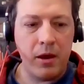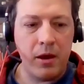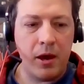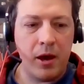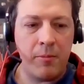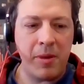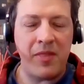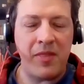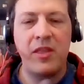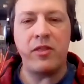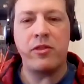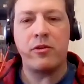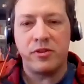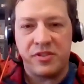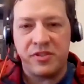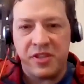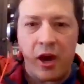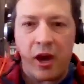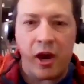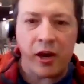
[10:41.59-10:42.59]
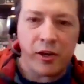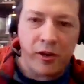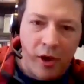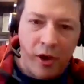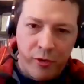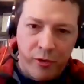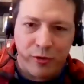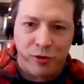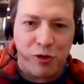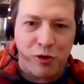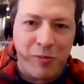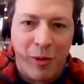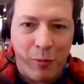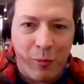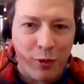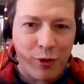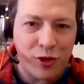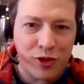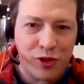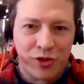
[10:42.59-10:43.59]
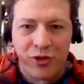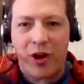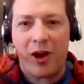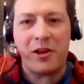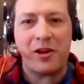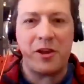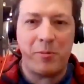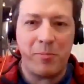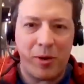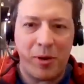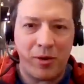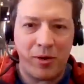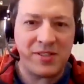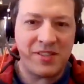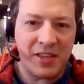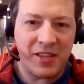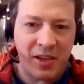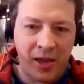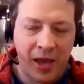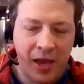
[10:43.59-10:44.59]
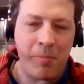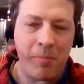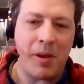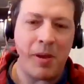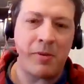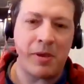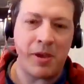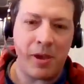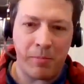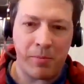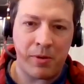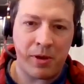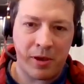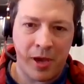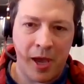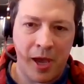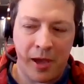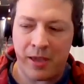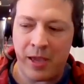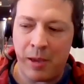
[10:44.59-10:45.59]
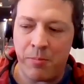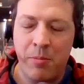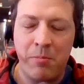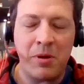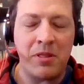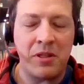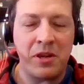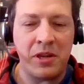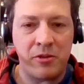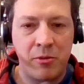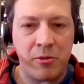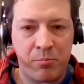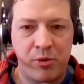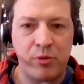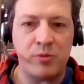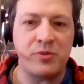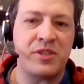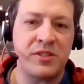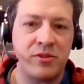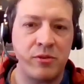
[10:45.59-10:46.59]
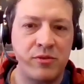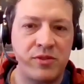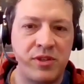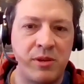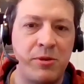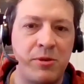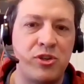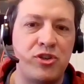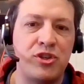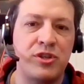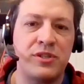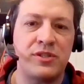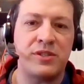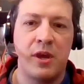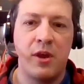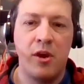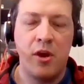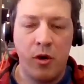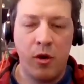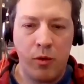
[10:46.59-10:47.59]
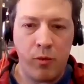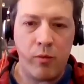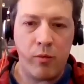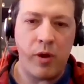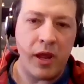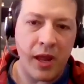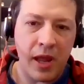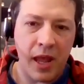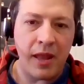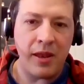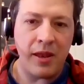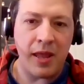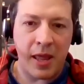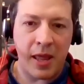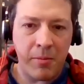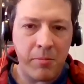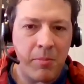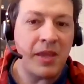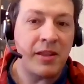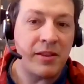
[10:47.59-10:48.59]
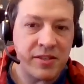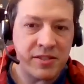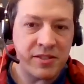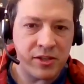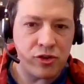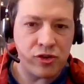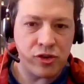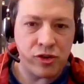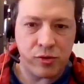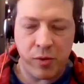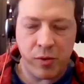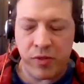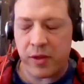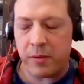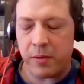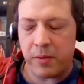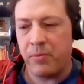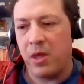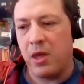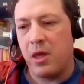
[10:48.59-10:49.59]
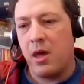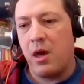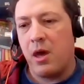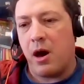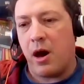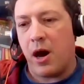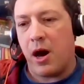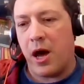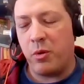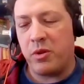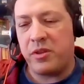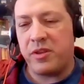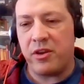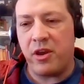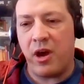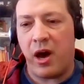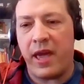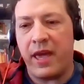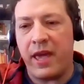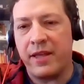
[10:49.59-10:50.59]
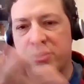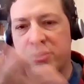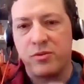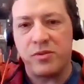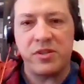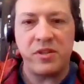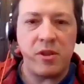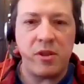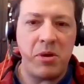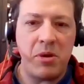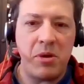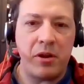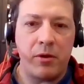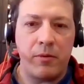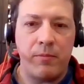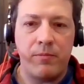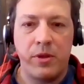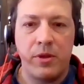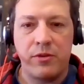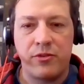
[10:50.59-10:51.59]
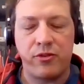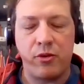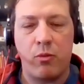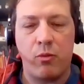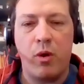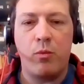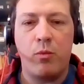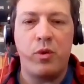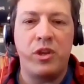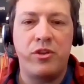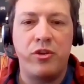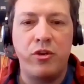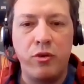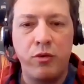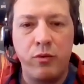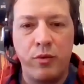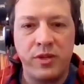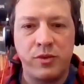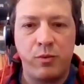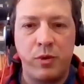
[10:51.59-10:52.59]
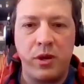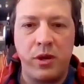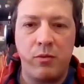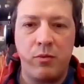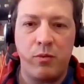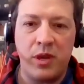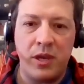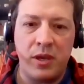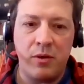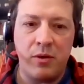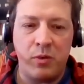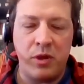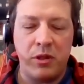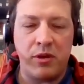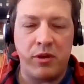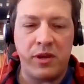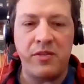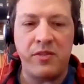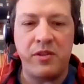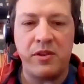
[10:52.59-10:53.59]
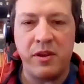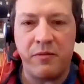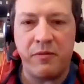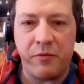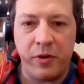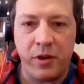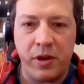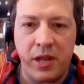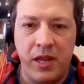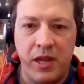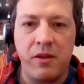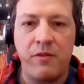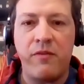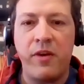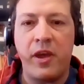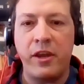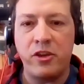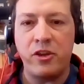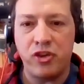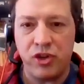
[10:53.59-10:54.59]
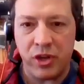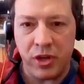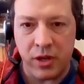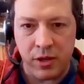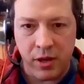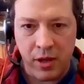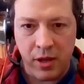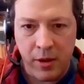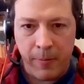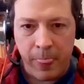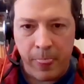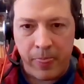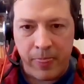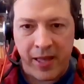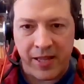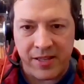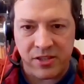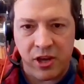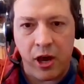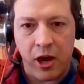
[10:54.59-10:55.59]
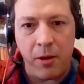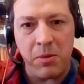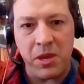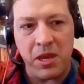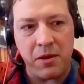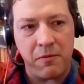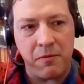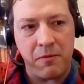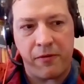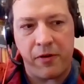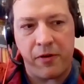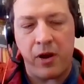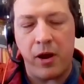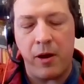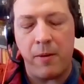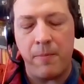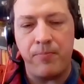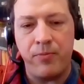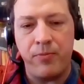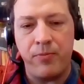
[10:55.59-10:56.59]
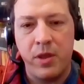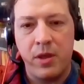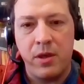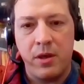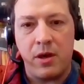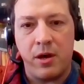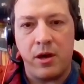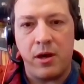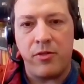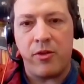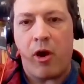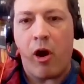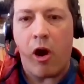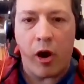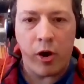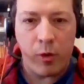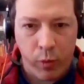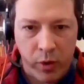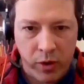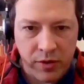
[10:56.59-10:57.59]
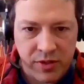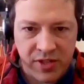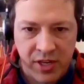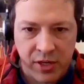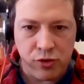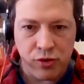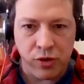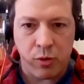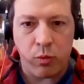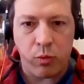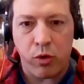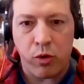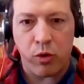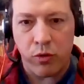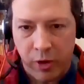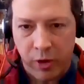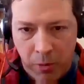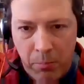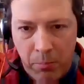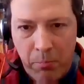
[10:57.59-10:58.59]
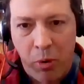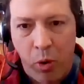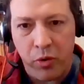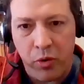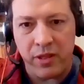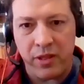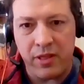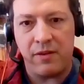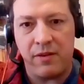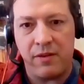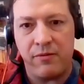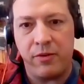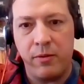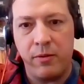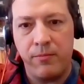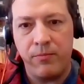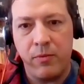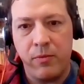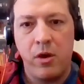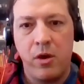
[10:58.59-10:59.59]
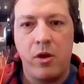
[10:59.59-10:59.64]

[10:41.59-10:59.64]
And then there's the other extreme that we were just talking about is the capability to process those images and make decisions with it. I would tell you iENSO's in the middle. So what we do is we look at the different innovation that's coming from the hardware-centric world, the component level.